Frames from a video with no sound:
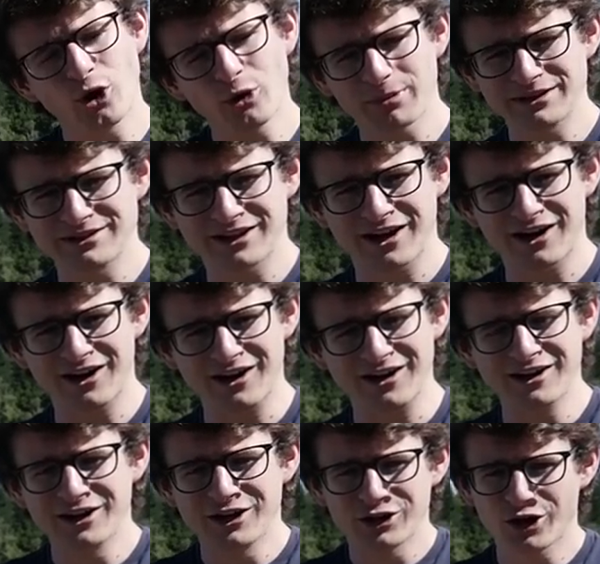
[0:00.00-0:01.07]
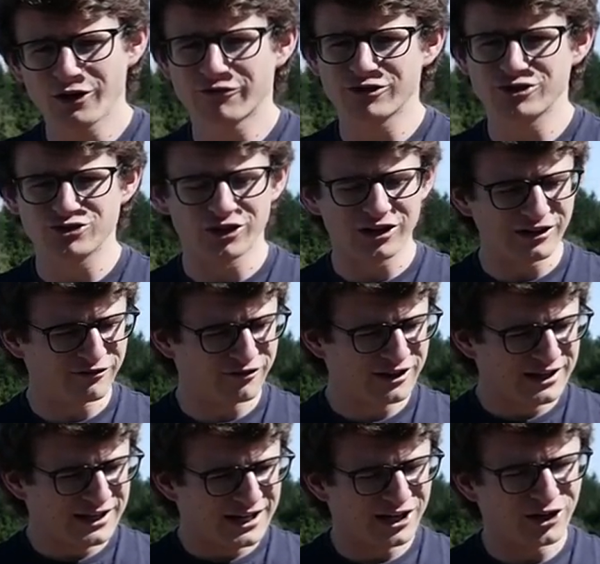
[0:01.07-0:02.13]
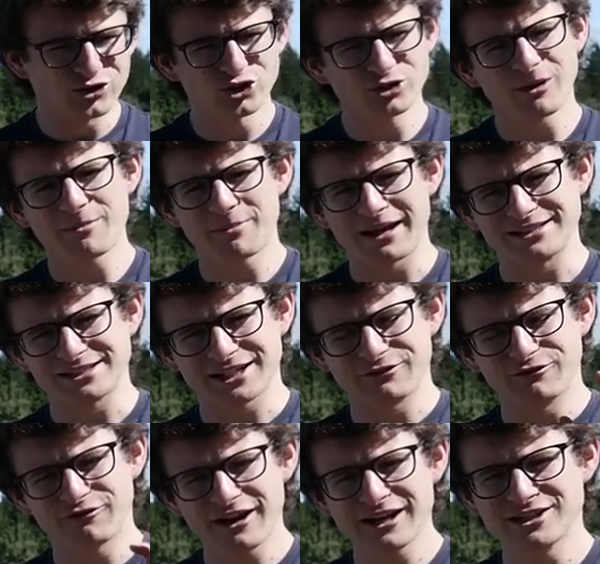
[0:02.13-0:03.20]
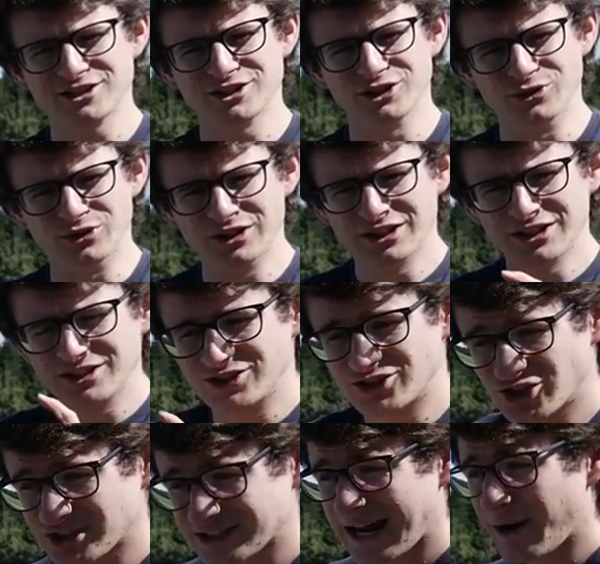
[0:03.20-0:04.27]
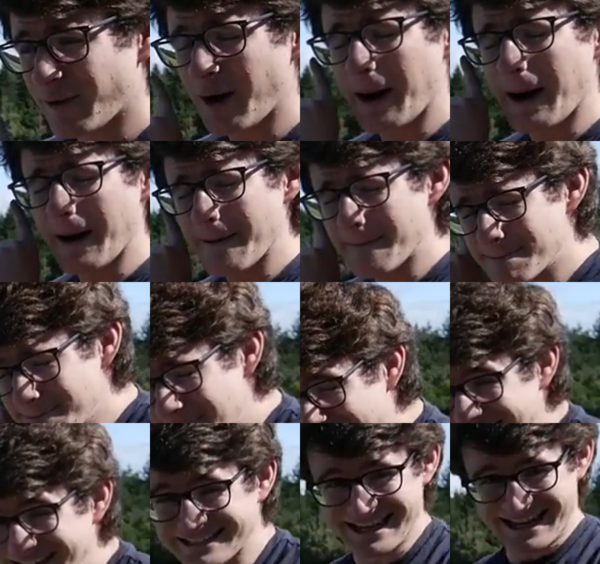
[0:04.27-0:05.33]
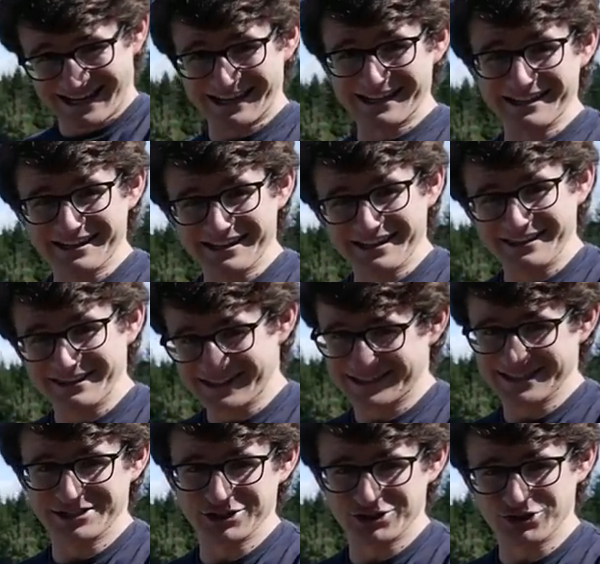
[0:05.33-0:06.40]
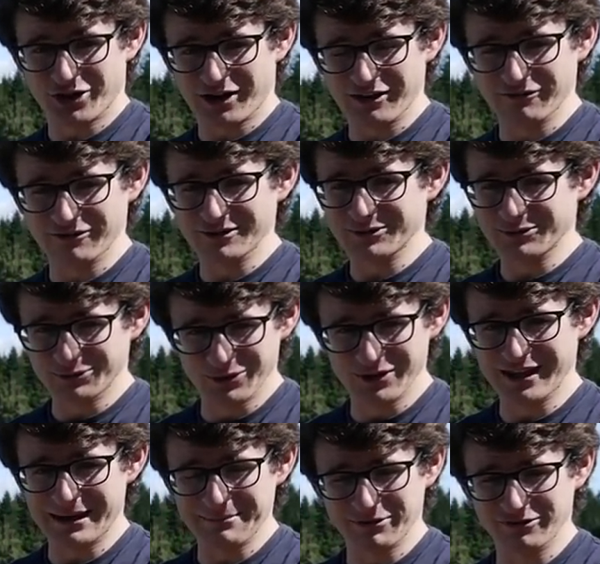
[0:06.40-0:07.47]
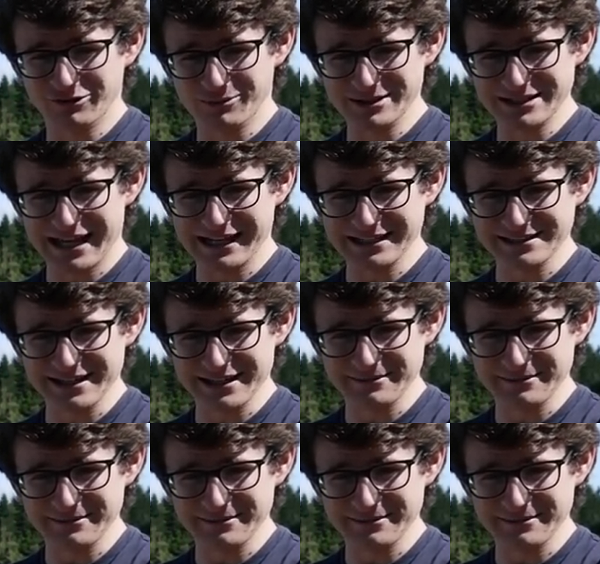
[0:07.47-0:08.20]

hop in the car, go for a drive, and I'll do my best to convey to you just how amazing this is to drive with an M Performance